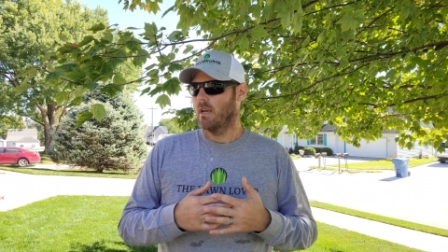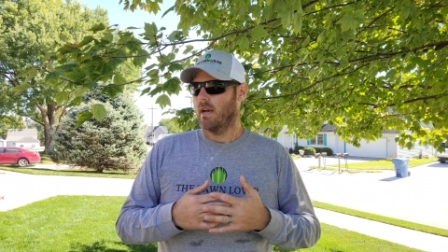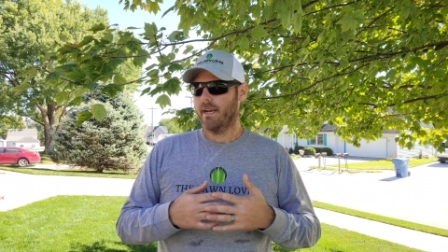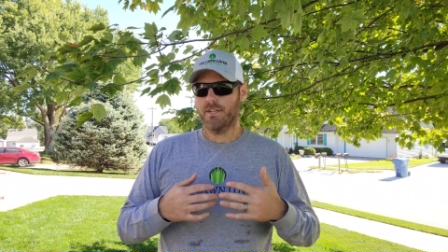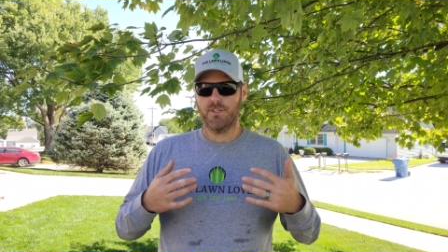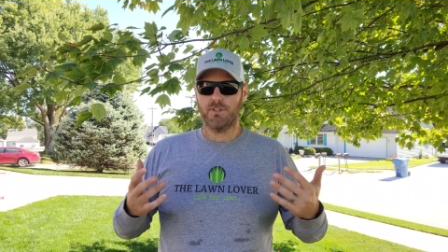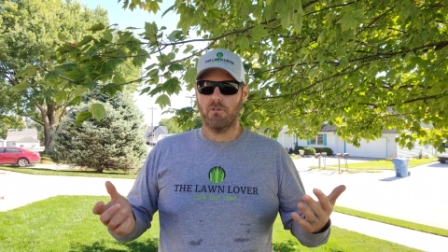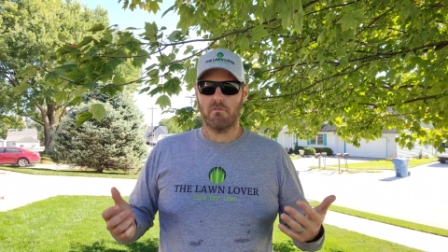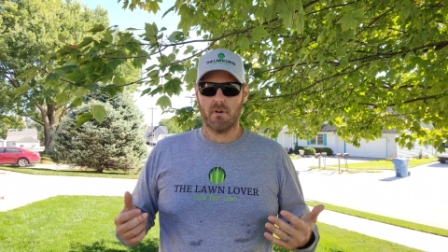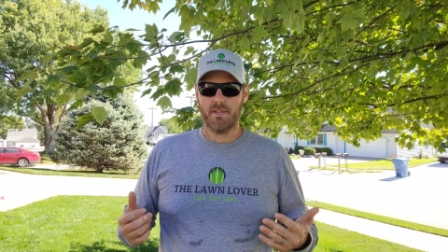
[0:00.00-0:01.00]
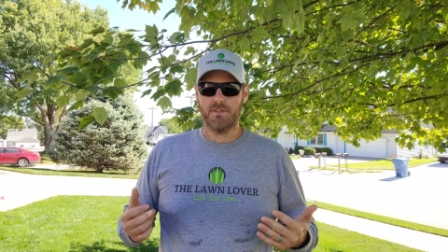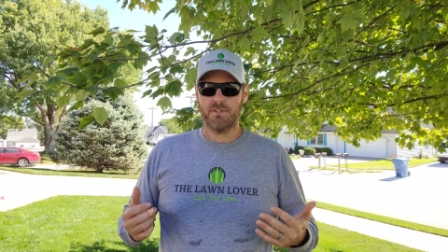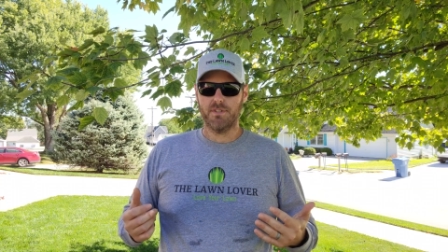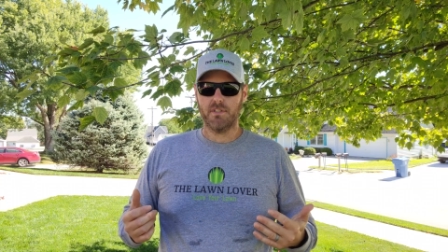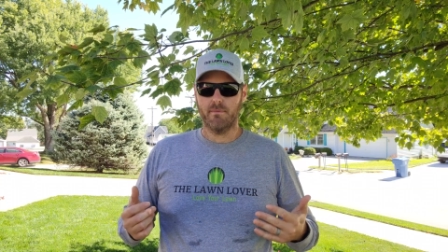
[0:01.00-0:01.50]
I can just override the
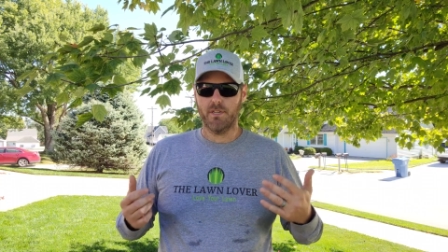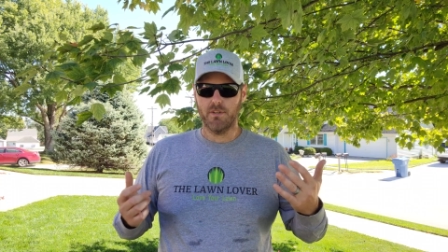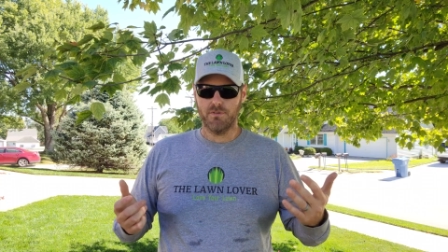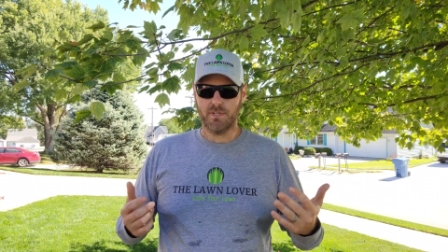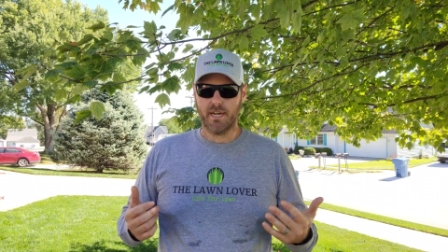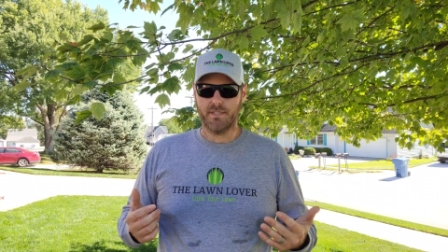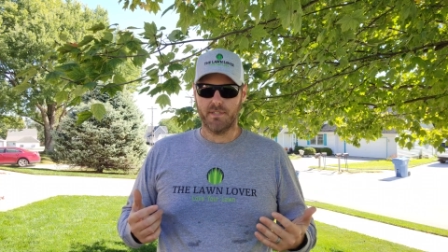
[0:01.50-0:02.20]
system and use it as